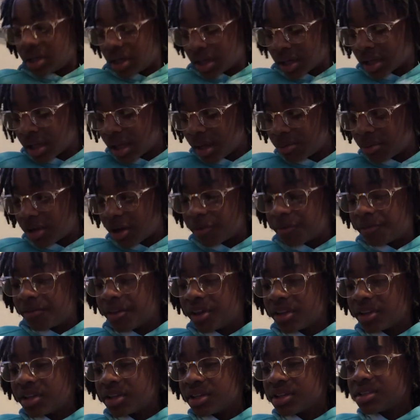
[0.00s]
I got my
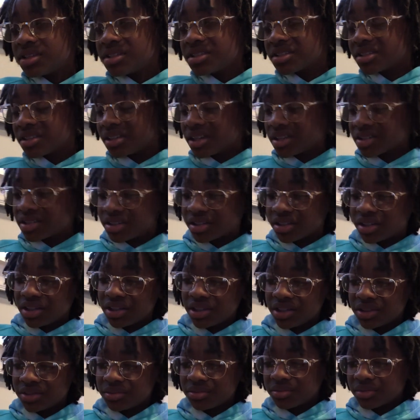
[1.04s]
feelings. That doesn't
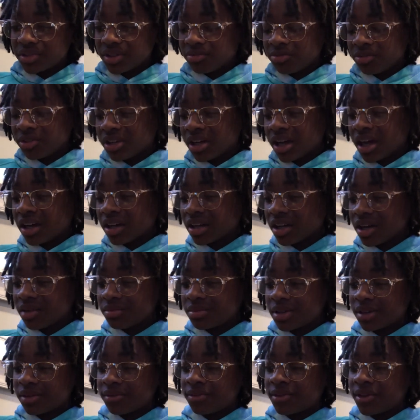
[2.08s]
hurt. I
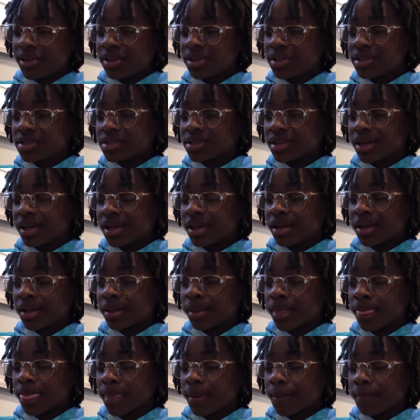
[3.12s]
got my feelings
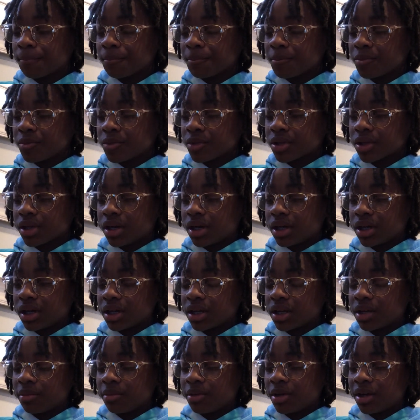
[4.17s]
and I
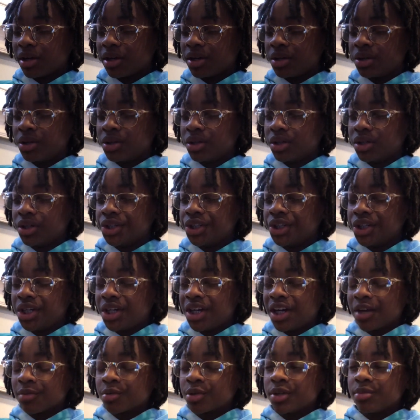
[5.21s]
gotta get my uh
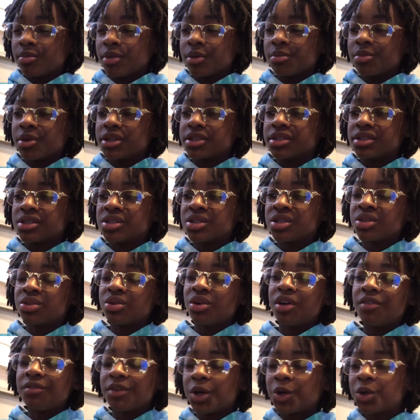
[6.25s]
I'm getting my braces took
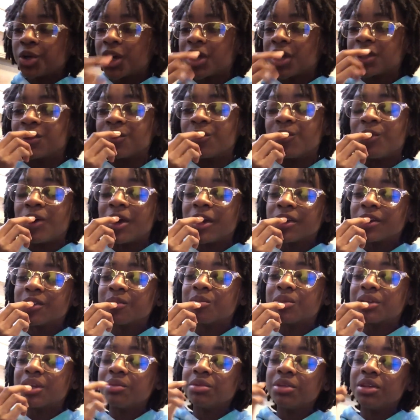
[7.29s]
off. I don't got the wire,
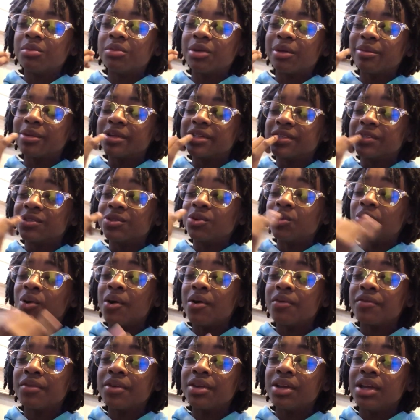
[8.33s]
but I'm getting my braces
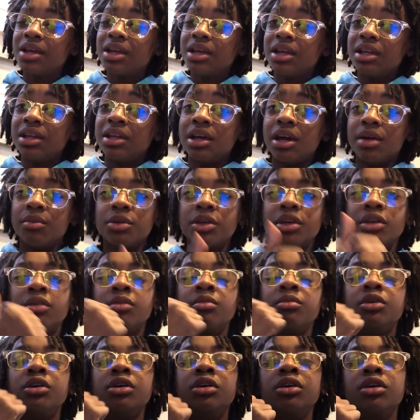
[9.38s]
off and then I'm
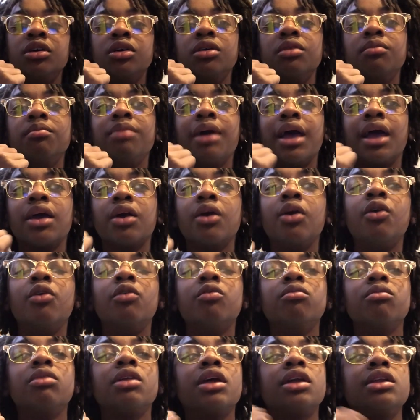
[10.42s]
getting them uh back
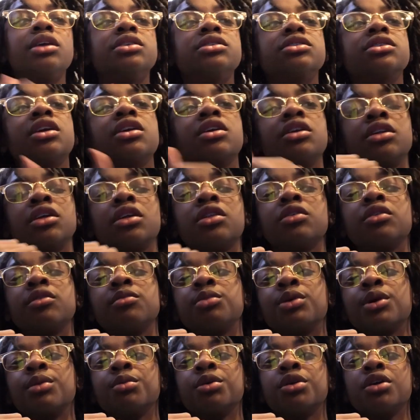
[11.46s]
on. But I need to set another
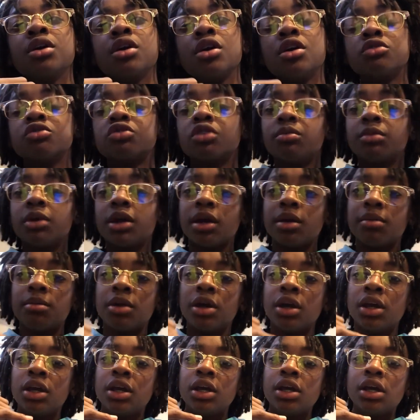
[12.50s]
appointment. So I'm gonna have
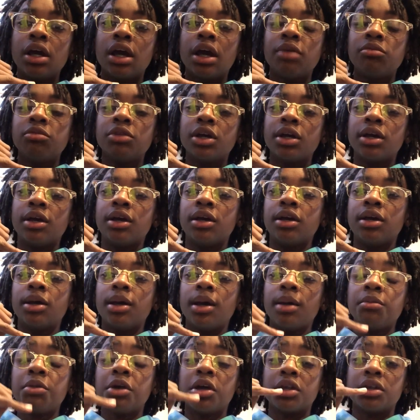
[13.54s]
my I'm gonna have
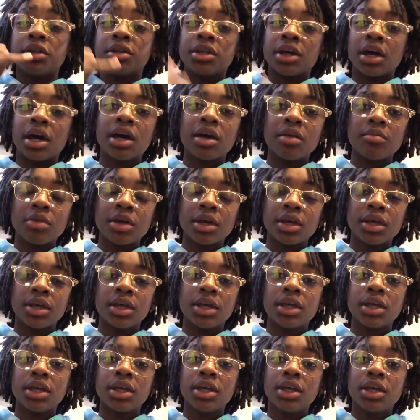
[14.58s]
I'm gonna have a dye in my
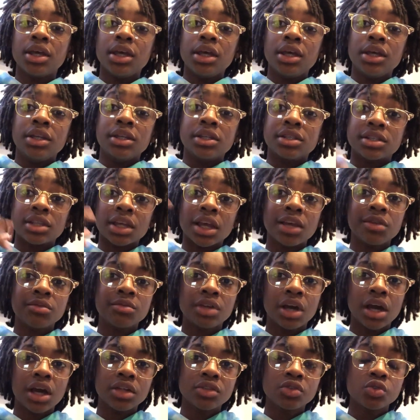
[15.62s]
head and the same
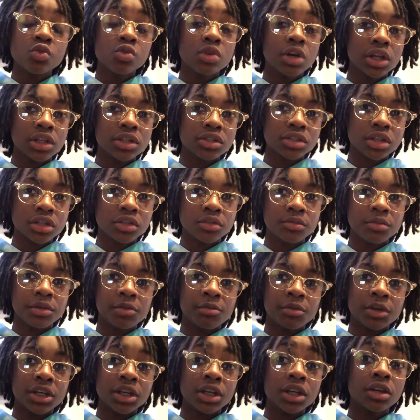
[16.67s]
dye two colors are gonna be
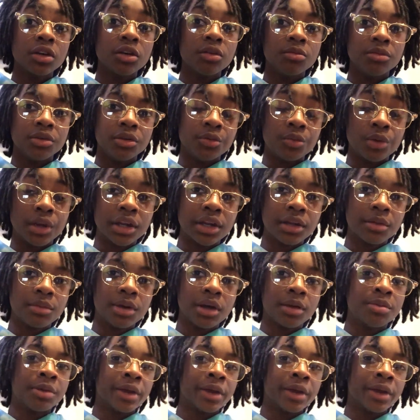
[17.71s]
in my head gonna be right in my